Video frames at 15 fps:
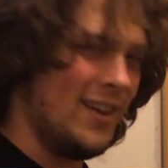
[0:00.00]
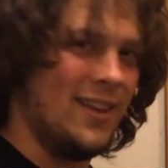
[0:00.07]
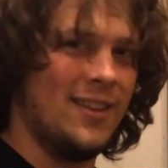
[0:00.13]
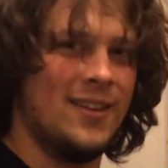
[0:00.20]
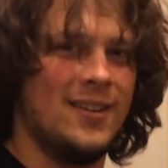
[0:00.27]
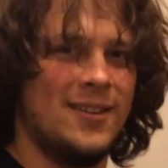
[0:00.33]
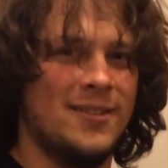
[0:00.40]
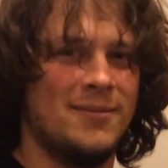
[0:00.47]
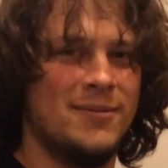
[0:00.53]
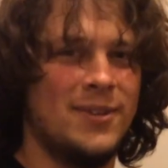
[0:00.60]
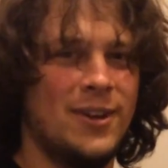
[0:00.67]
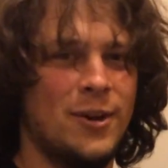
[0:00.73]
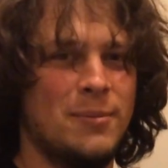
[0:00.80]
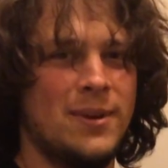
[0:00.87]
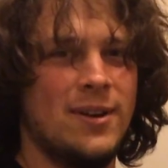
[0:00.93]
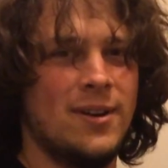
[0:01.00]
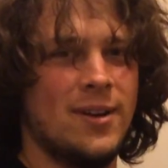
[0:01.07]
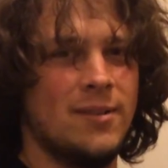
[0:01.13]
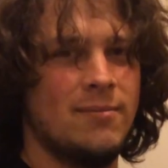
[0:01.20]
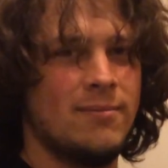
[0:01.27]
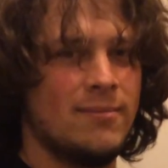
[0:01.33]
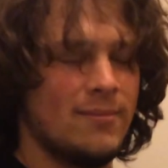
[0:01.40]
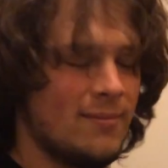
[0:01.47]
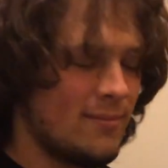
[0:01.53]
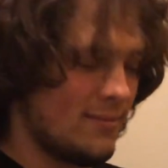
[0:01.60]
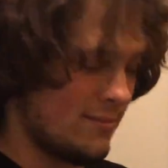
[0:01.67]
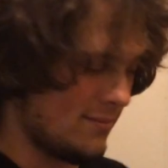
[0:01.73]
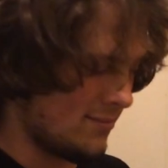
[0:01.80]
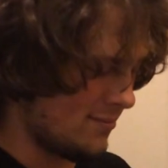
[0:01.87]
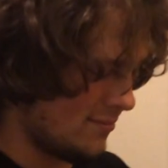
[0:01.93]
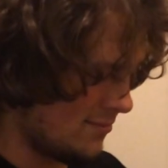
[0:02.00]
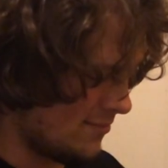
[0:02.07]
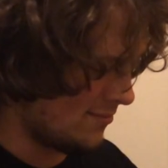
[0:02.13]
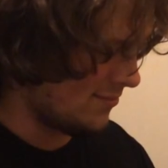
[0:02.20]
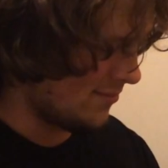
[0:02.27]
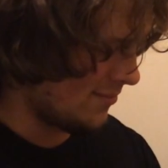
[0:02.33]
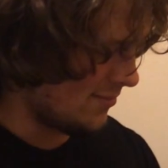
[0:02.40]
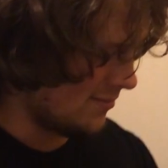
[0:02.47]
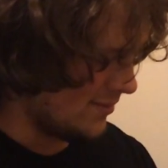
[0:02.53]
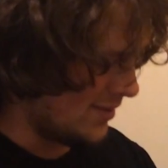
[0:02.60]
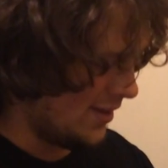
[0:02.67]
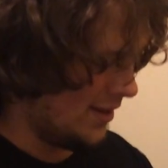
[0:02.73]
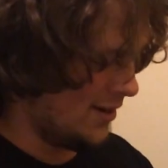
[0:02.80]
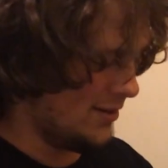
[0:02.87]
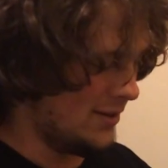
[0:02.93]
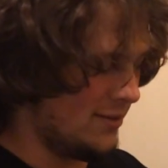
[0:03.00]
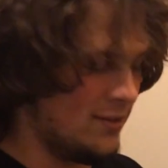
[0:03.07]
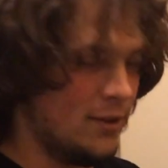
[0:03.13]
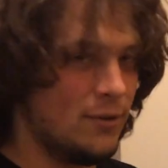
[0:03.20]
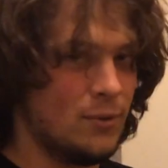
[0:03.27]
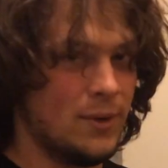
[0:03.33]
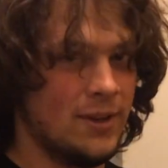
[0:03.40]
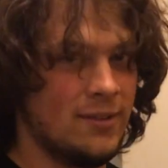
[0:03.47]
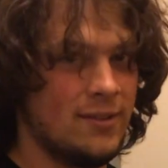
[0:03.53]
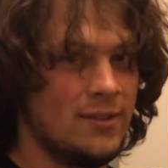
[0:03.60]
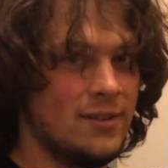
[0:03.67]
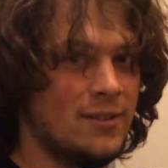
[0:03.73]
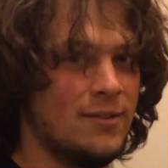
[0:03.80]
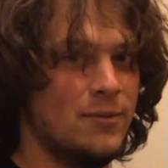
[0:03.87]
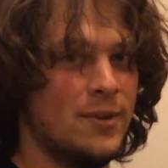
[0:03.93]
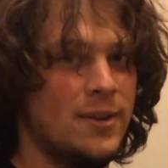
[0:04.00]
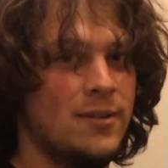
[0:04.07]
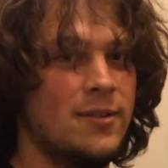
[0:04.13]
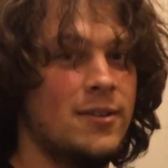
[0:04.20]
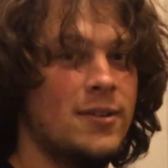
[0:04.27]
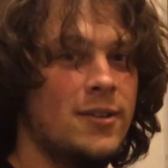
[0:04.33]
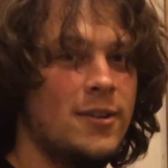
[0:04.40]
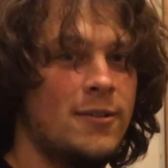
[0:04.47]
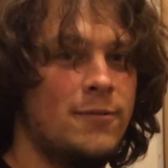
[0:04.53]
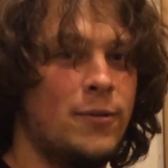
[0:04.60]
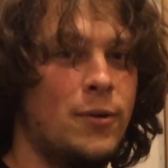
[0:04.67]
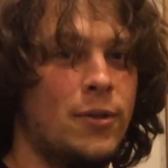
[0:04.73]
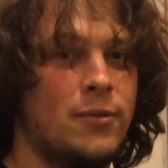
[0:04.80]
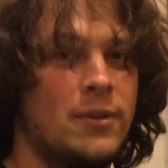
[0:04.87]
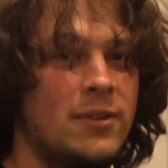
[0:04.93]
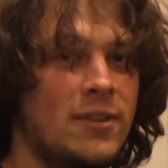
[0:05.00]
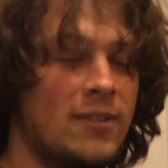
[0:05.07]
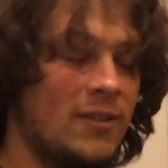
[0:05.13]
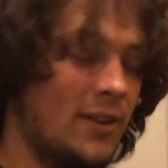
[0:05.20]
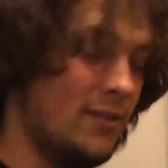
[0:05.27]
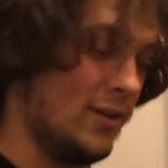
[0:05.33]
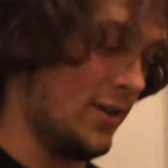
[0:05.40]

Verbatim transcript: And then um, we open it up. You know, just two twists, just one full 360